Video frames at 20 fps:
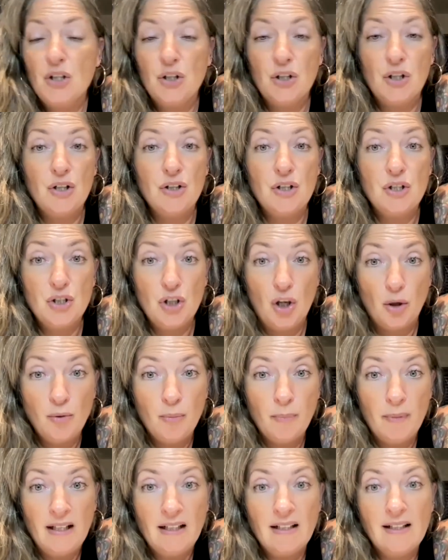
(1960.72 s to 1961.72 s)
the
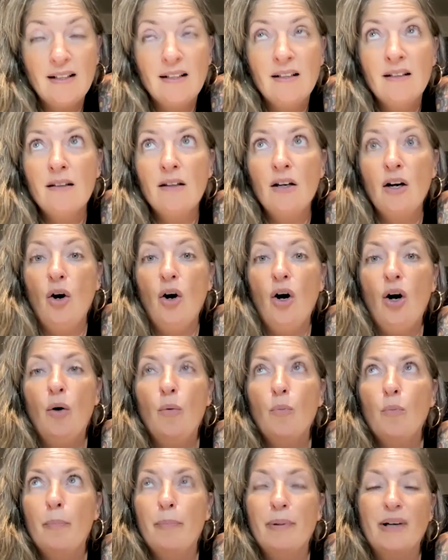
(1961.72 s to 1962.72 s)
dopamine,
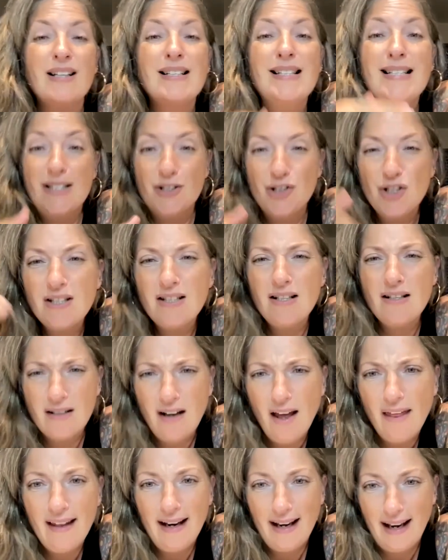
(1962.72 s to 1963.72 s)
because it's just
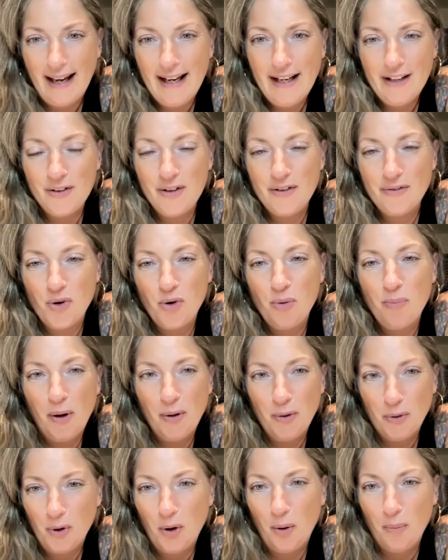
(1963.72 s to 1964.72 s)
another layer of
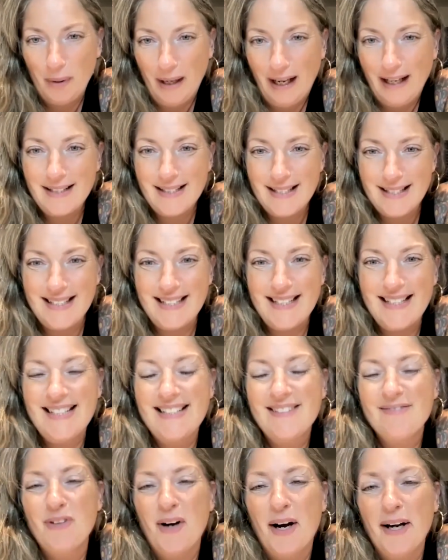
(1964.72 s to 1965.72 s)
hormonal
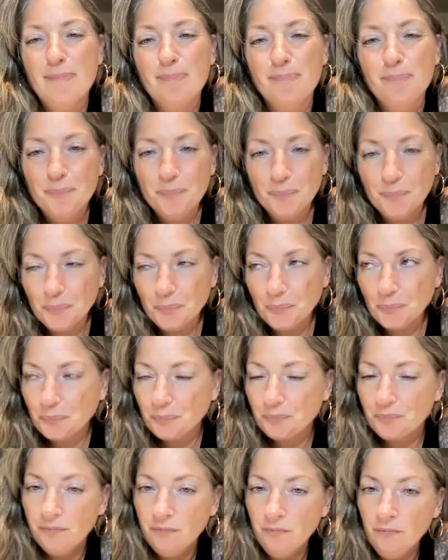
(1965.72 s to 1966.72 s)
complexity, right?
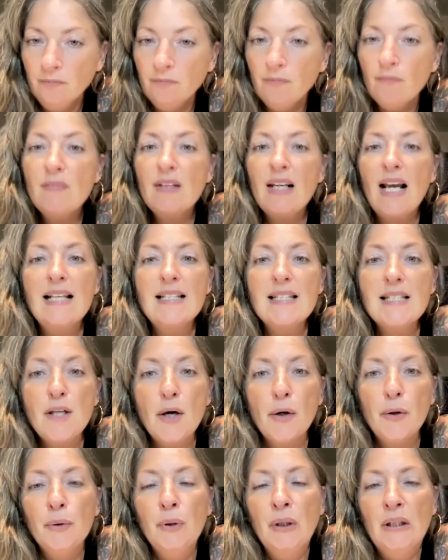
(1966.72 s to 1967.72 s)
And
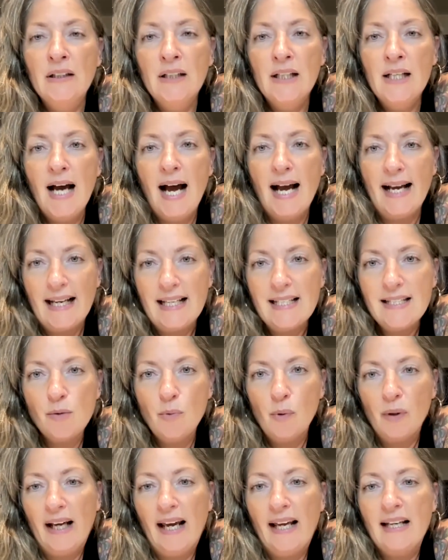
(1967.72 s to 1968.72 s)
so I guess I
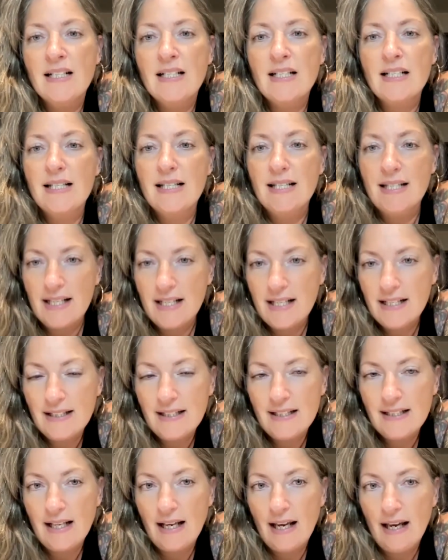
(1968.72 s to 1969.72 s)
want to end this
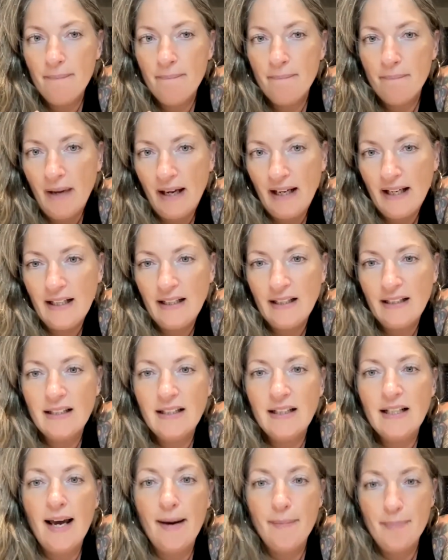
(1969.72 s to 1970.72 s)

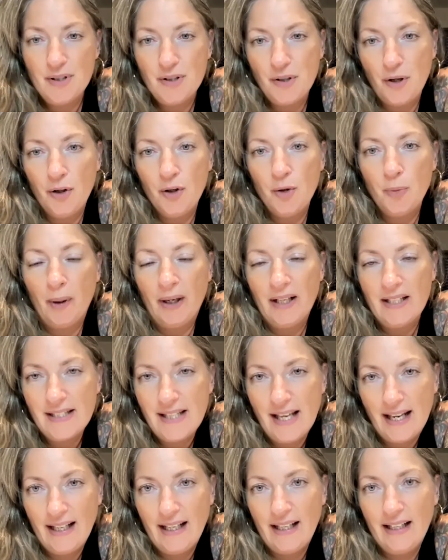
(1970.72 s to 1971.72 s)
main episode by
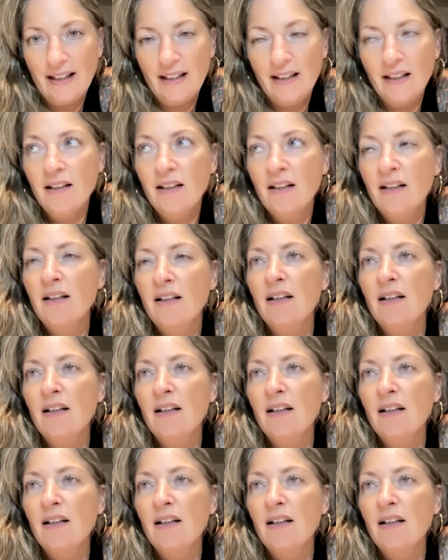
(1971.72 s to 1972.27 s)
saying